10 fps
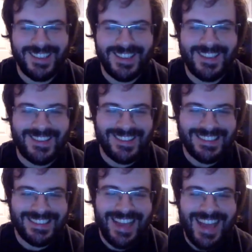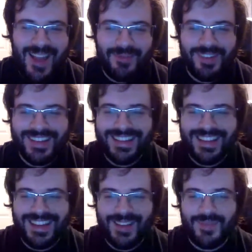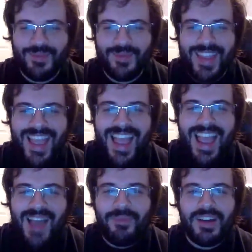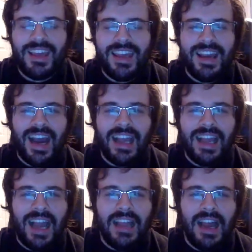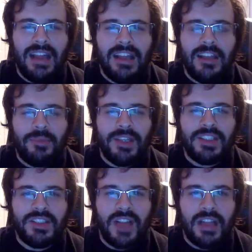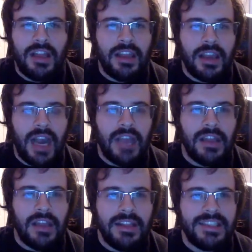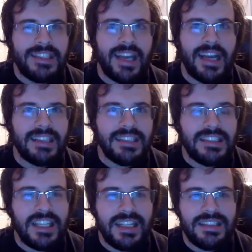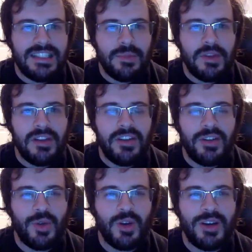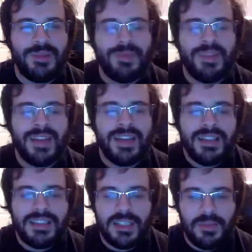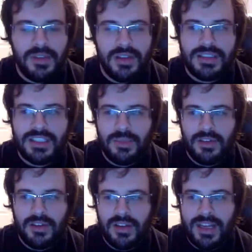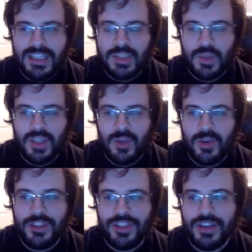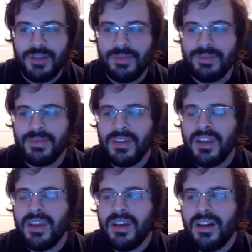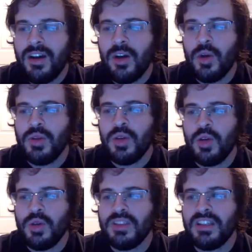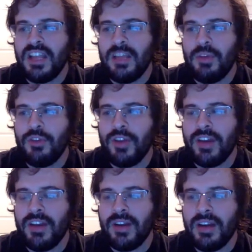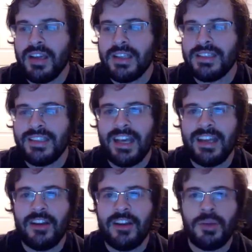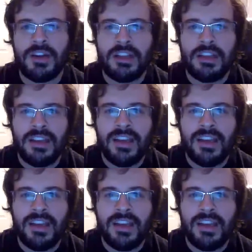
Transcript: Good call. But yeah, I like Mitchell. I like these guys. It's similar to similar to last week with who was the debut fighter against Nad Narimani?